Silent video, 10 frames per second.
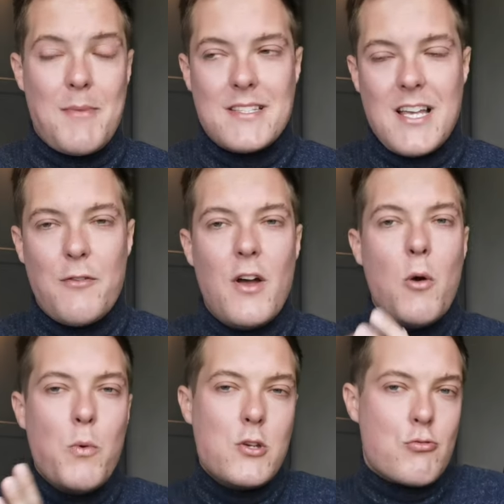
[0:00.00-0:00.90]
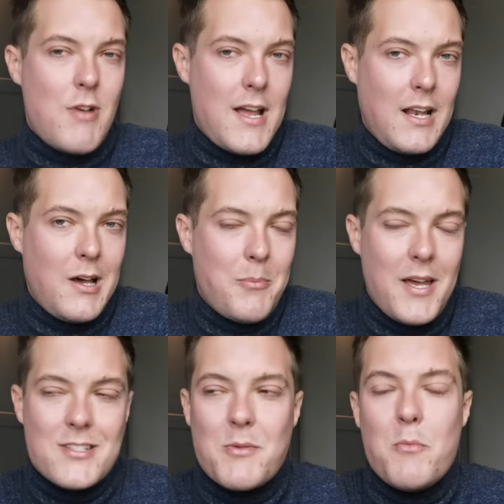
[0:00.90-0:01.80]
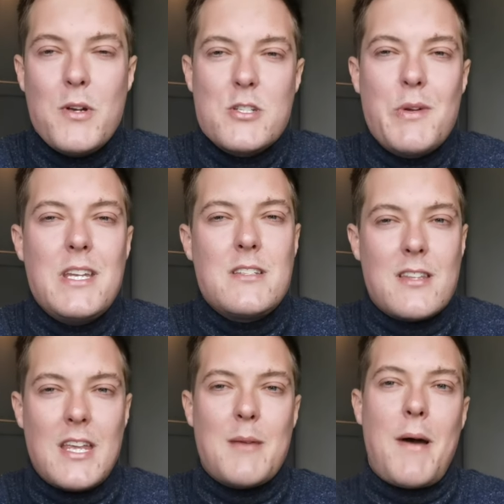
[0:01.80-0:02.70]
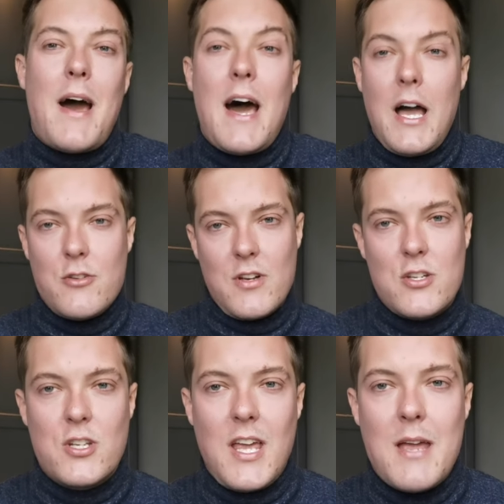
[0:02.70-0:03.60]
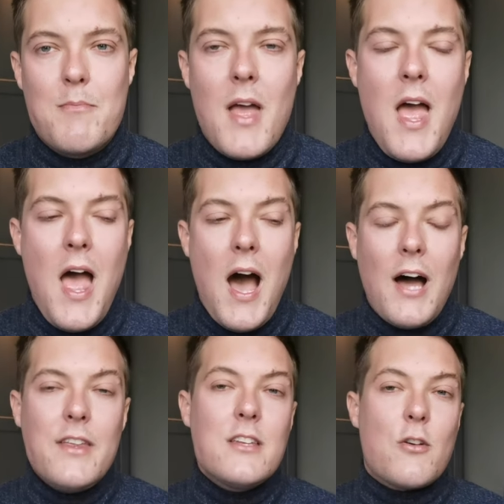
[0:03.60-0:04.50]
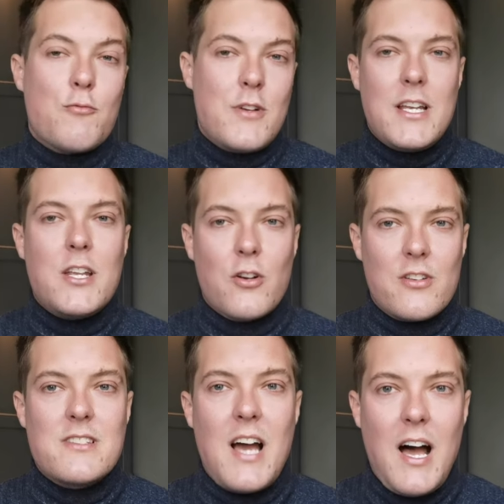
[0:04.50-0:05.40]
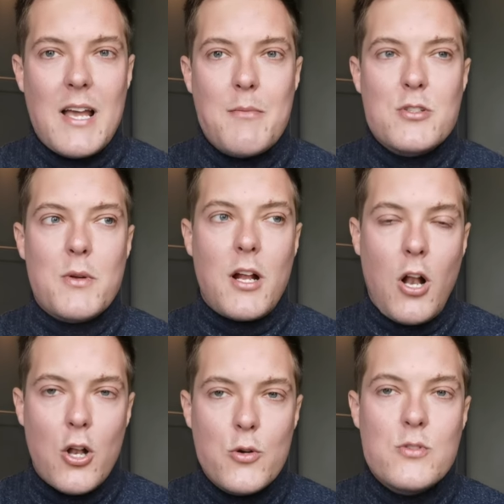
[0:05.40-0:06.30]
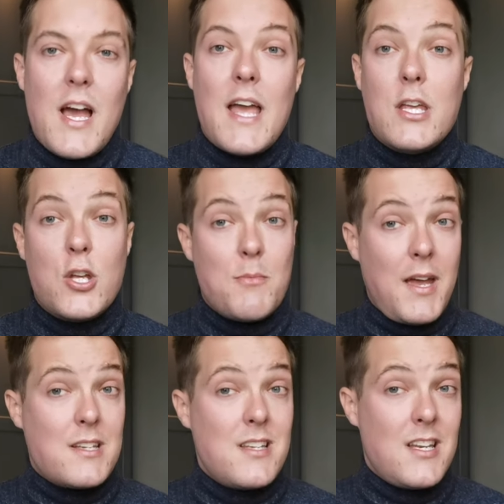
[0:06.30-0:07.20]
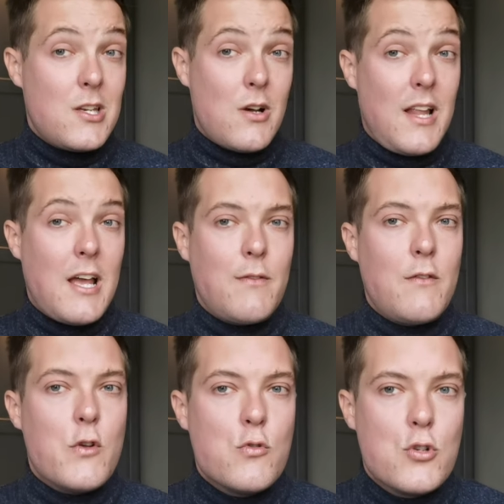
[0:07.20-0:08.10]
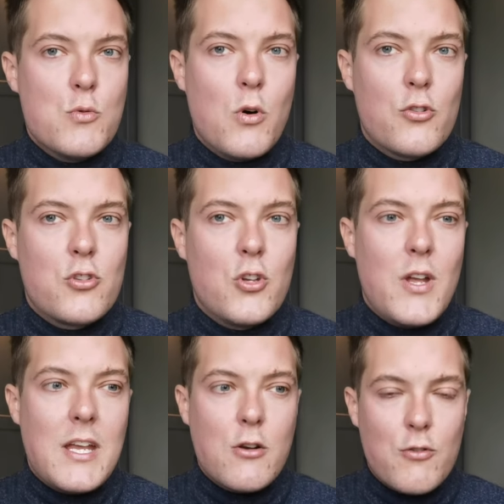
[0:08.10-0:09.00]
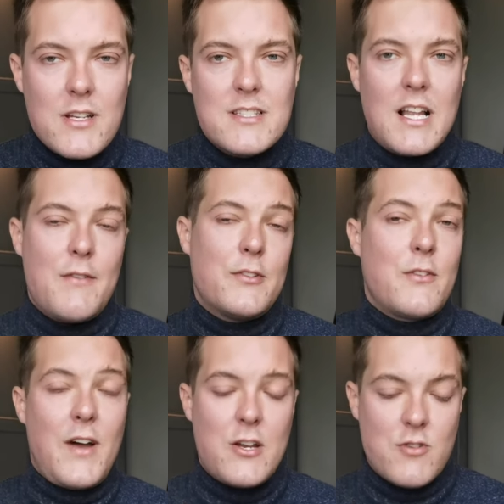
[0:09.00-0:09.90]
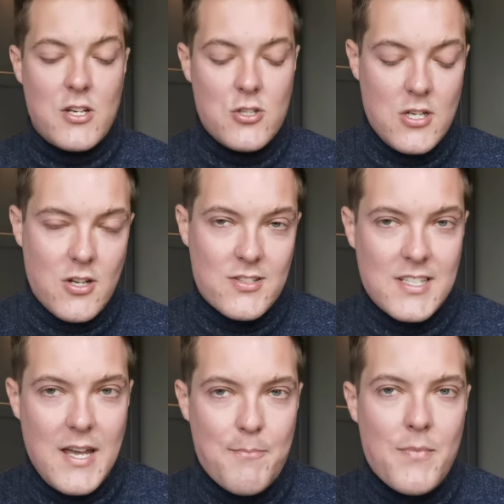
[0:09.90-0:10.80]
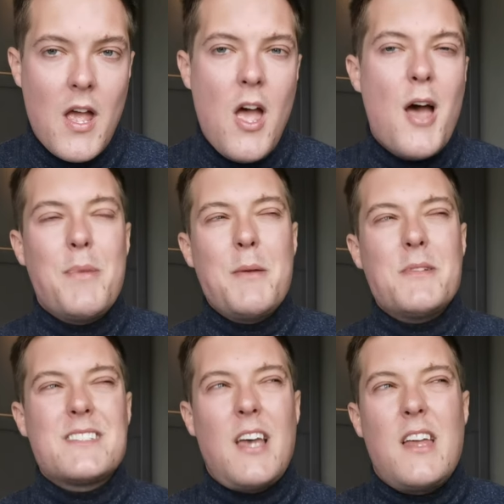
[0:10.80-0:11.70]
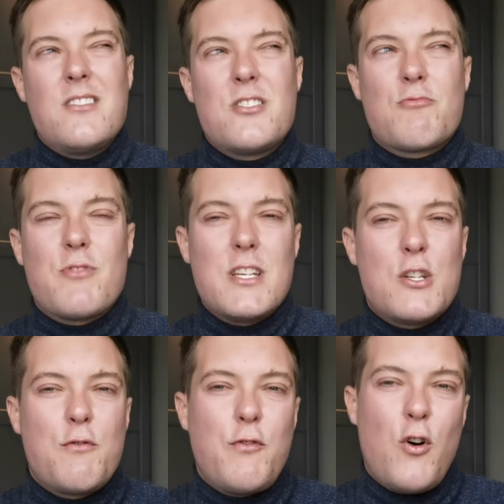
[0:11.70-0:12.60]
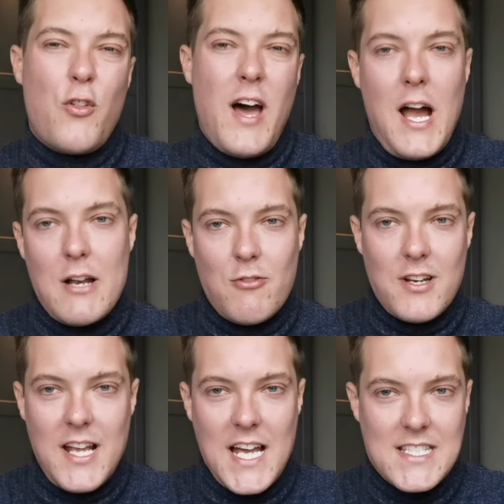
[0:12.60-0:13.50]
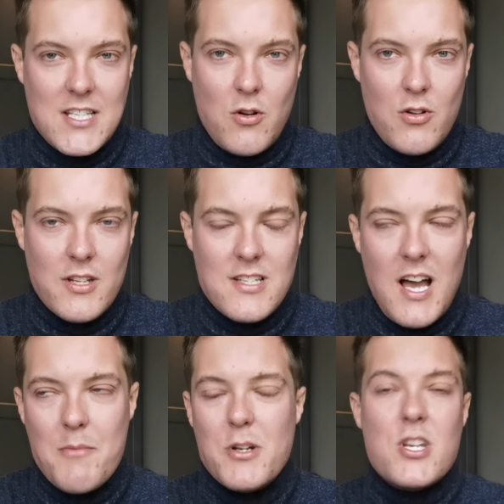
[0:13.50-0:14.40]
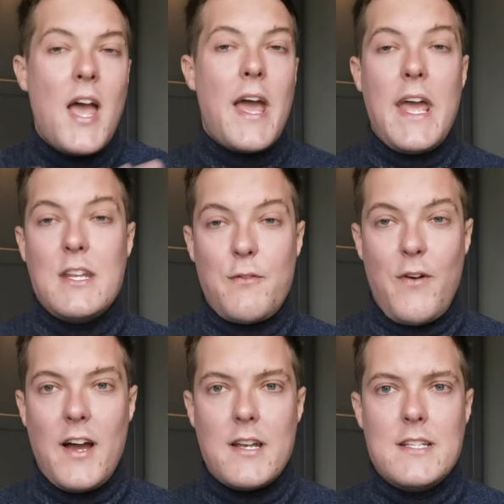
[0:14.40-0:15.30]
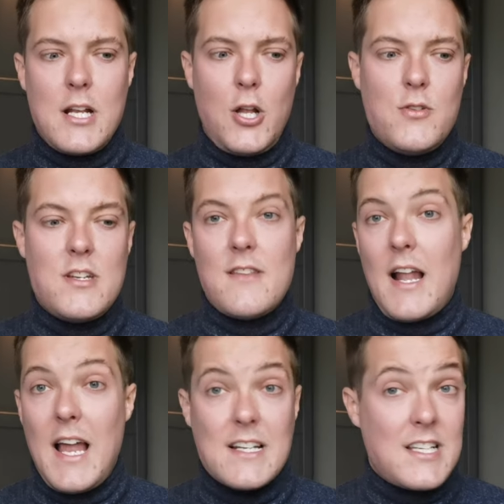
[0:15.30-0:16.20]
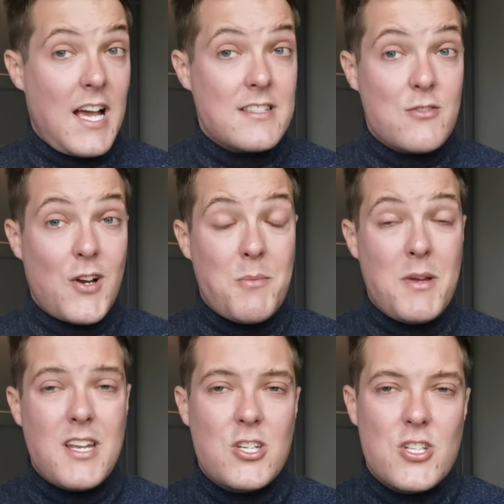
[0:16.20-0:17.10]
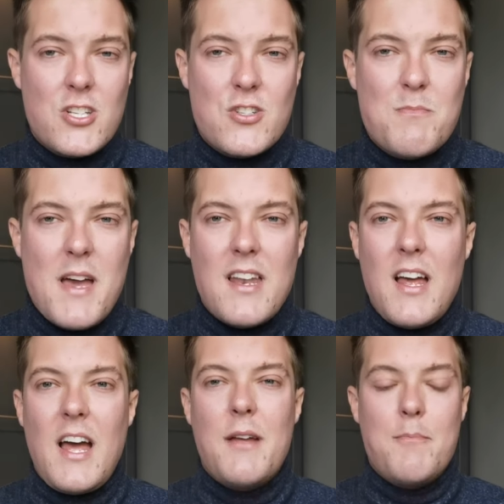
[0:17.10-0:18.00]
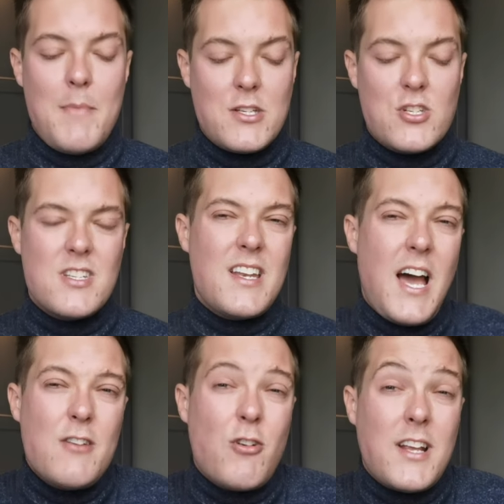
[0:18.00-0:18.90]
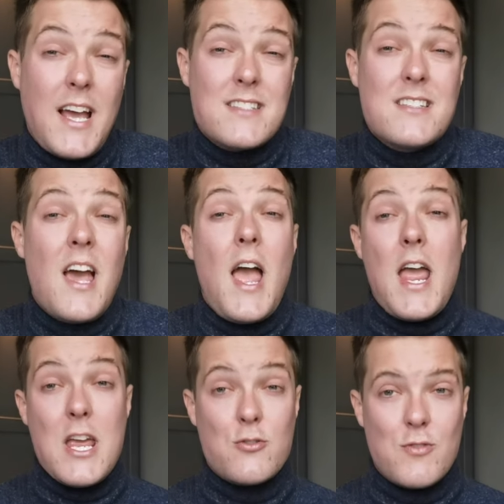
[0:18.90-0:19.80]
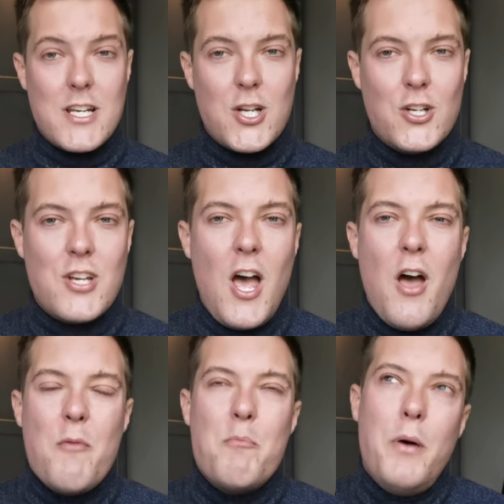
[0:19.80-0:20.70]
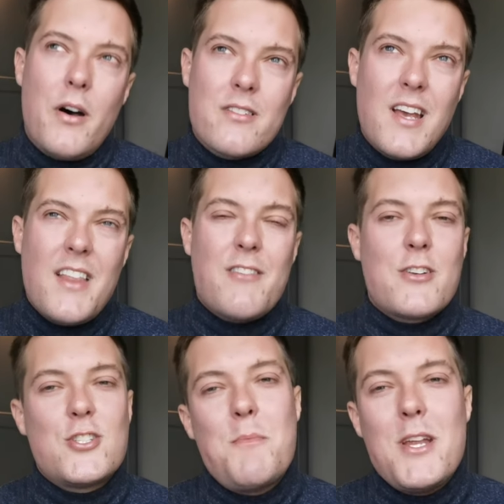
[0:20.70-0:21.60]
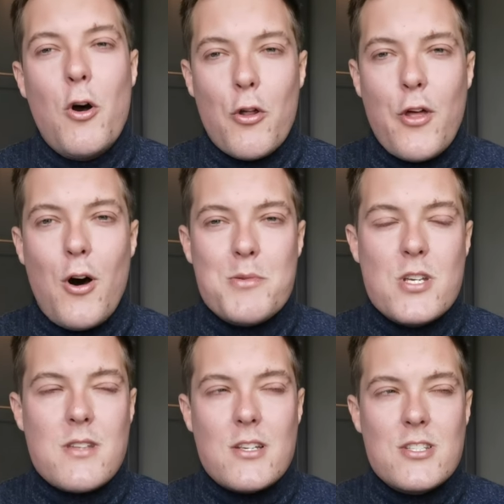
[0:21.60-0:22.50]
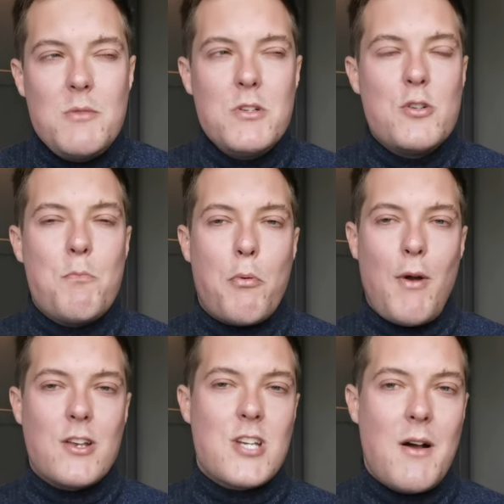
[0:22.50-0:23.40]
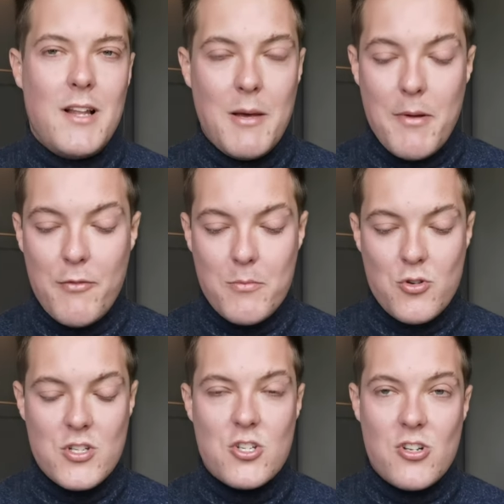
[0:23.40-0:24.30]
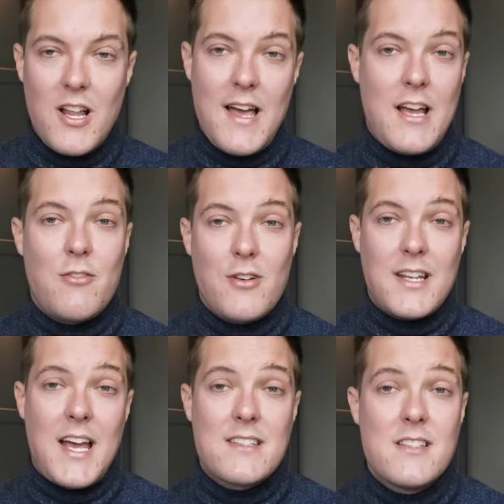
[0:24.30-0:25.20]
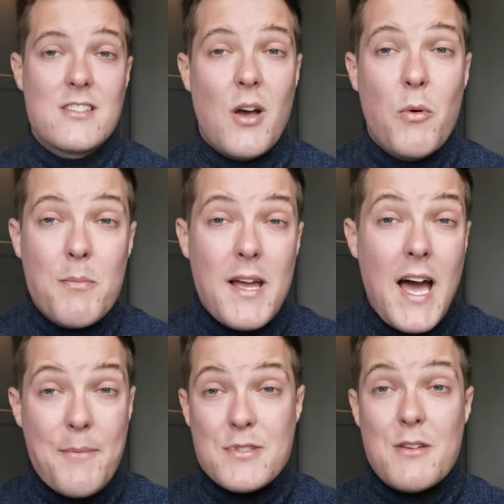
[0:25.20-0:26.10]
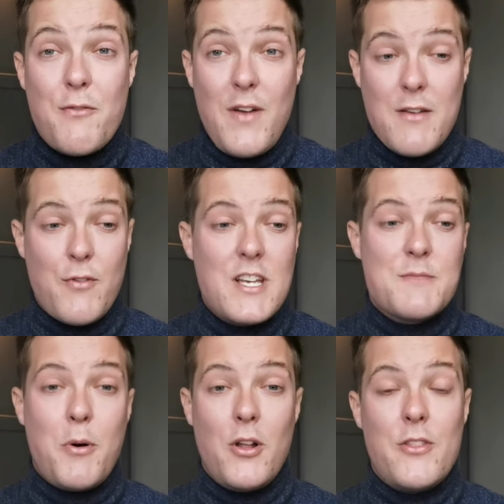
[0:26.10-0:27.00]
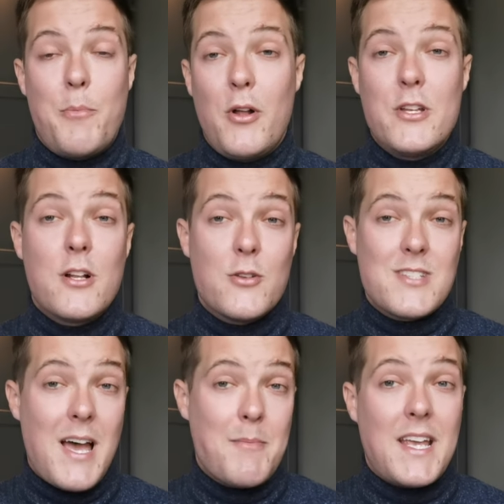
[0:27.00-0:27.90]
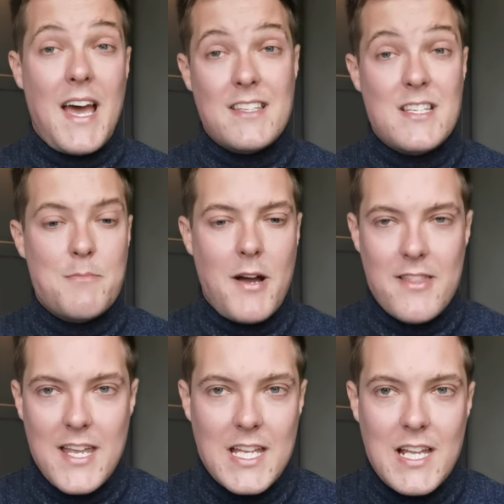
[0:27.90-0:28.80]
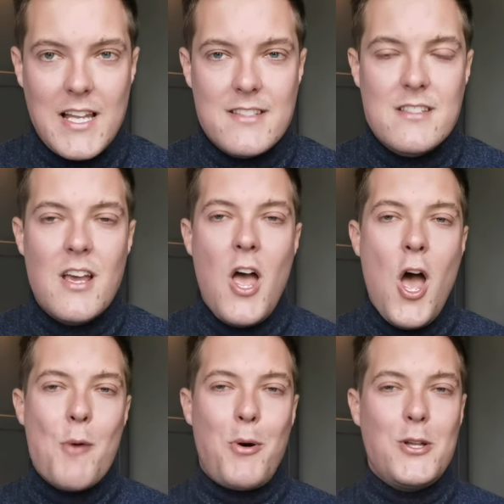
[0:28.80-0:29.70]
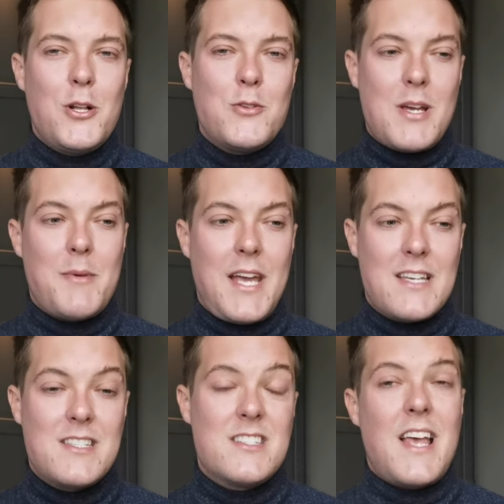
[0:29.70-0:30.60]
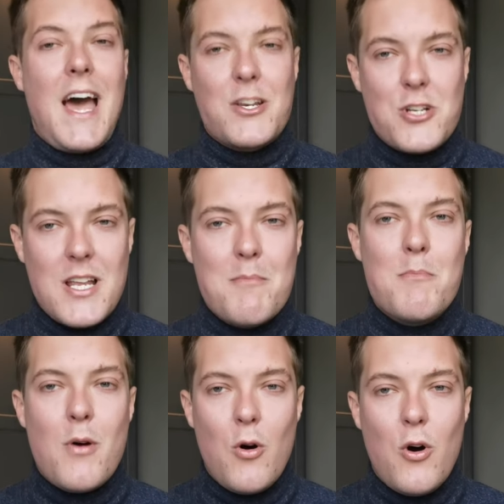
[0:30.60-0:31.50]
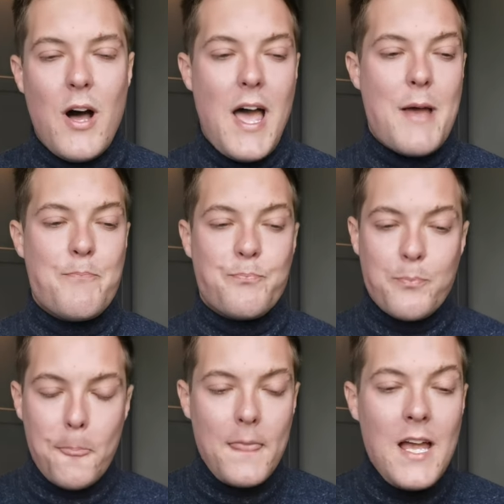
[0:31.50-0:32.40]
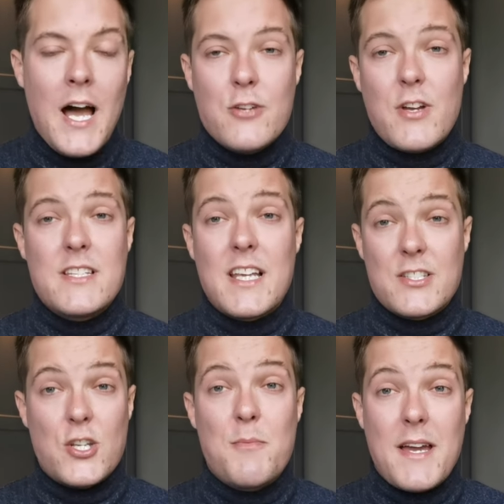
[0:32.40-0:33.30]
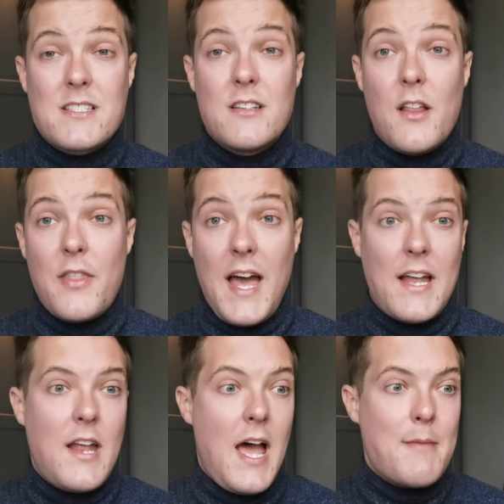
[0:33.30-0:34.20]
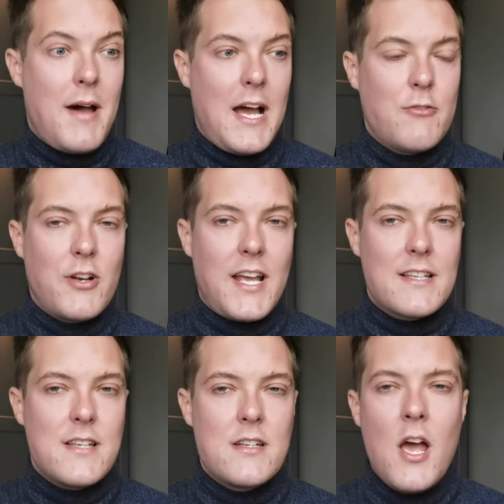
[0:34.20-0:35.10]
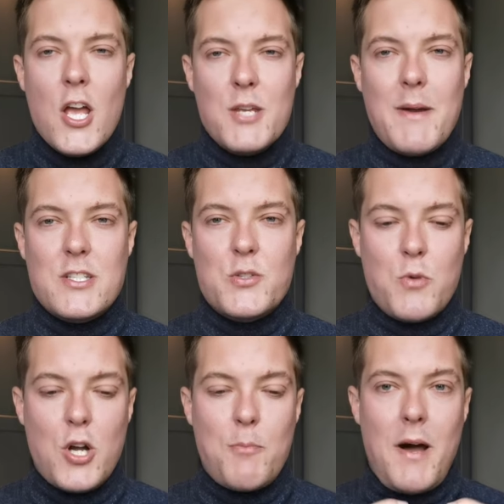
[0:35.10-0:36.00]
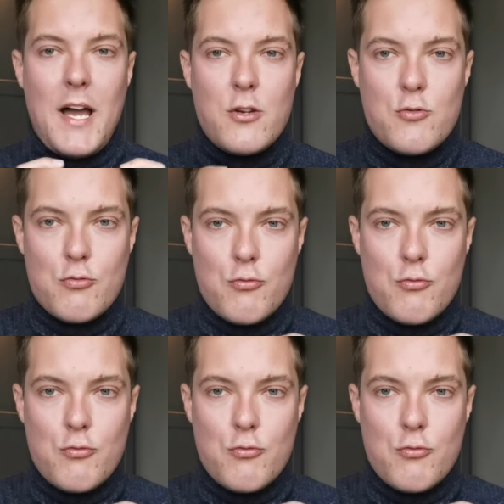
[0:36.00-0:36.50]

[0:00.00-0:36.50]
like myself, we dry a little bit. So in winter, we need to think about our hydration game. I think it's a really good time to include a humectant in your life if you do want to increase the levels of hydration in your skin. People tend to reach for the hyaluronic acid all the time, which is fine. It's included in that lactic acid recommendation I just mentioned, and hyaluronic acid is really good. But there are so many other options. I just think we should branch out a little bit from traditional hyaluronic acids. And one of my absolute favourite is the polyglutamic acid by The Inkey List. Polyglutamic acid is actually more hydrating as a humectant than hyaluronic acid. Humectants work by